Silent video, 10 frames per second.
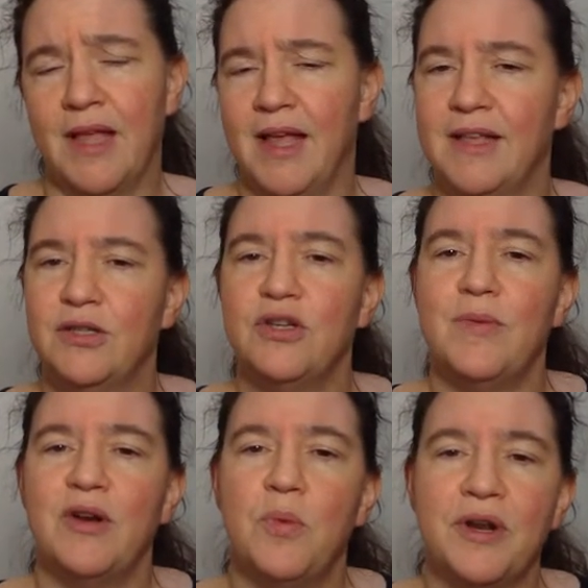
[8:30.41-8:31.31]
And so you
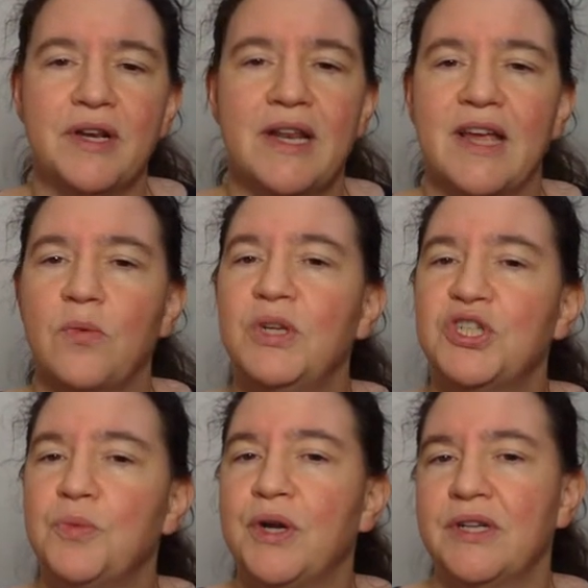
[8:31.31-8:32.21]
might wonder like which
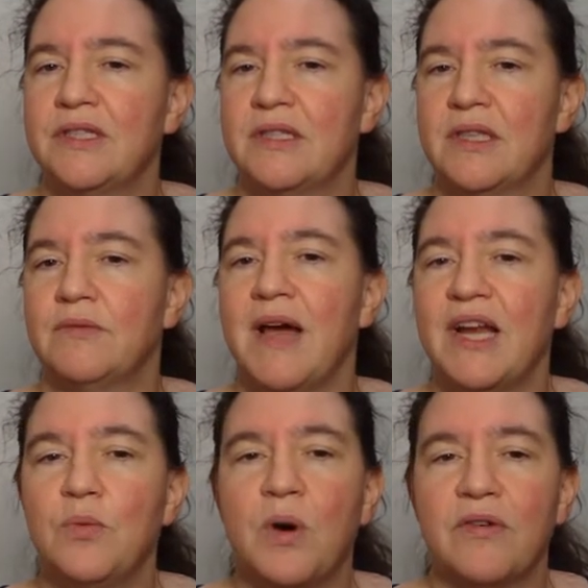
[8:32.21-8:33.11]
one is the
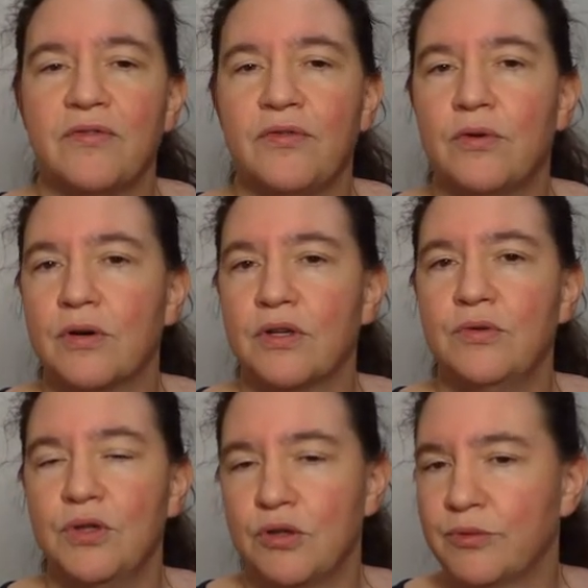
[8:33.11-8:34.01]
right one for
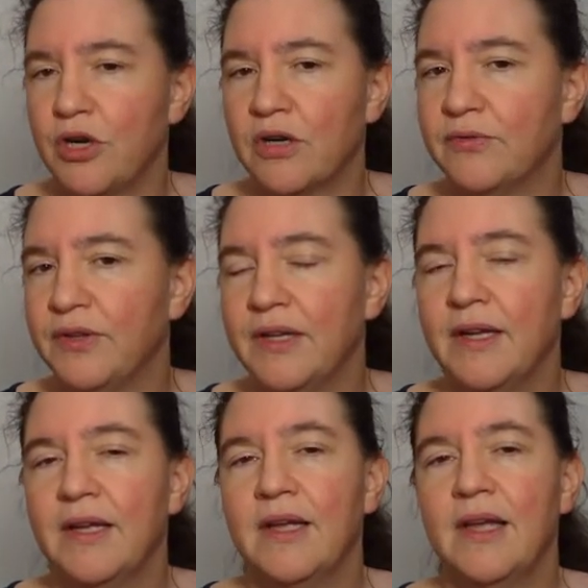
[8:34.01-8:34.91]
doing cryptography.
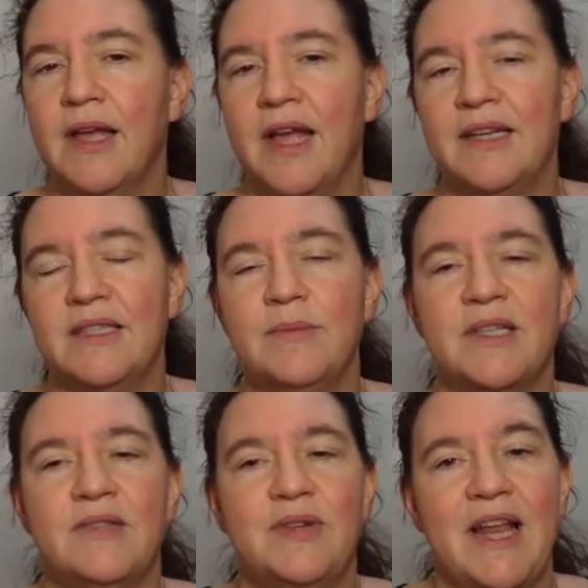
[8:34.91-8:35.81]
And in some
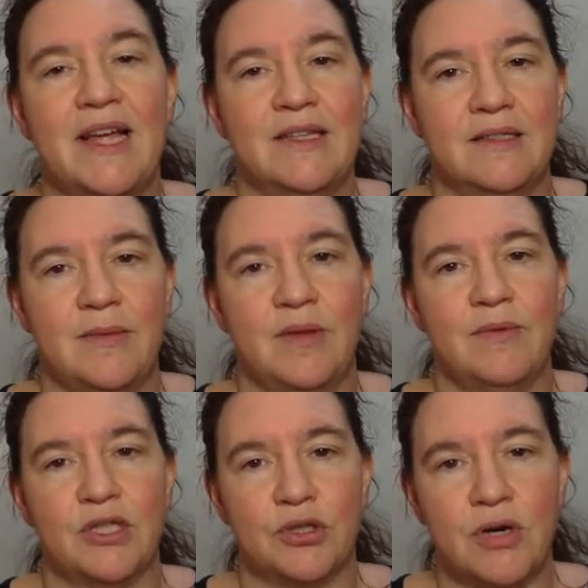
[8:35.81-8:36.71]
sense, we like something with
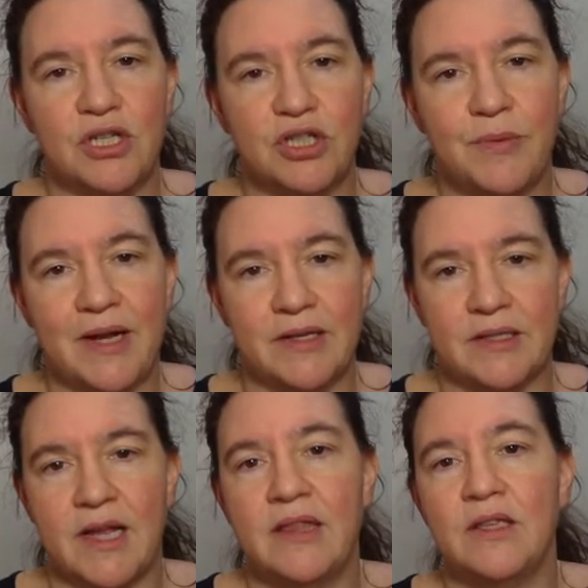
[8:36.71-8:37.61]
structure. We
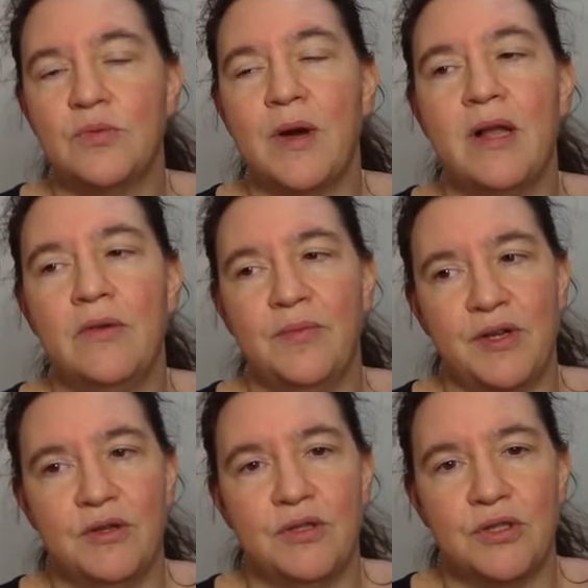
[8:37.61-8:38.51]
understand this well. We're
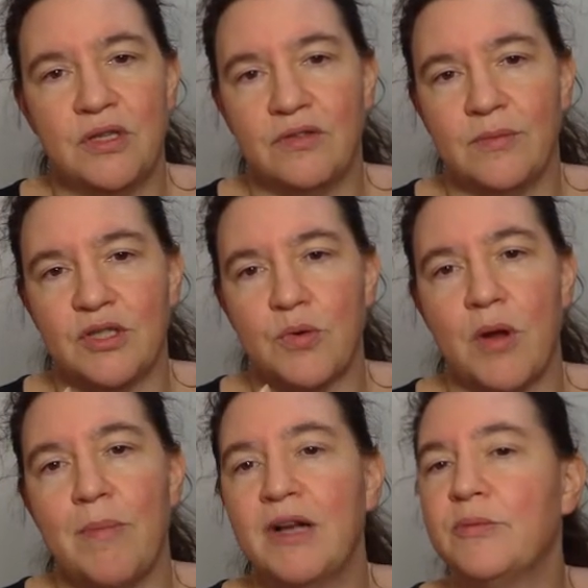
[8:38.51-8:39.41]
used to this from the square
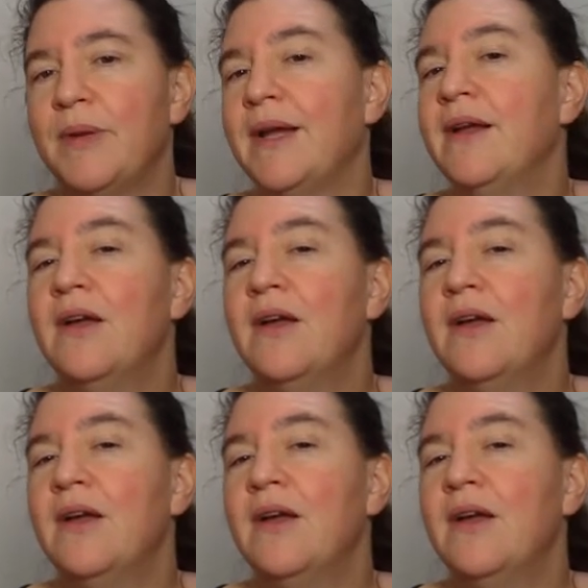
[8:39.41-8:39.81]
multiply.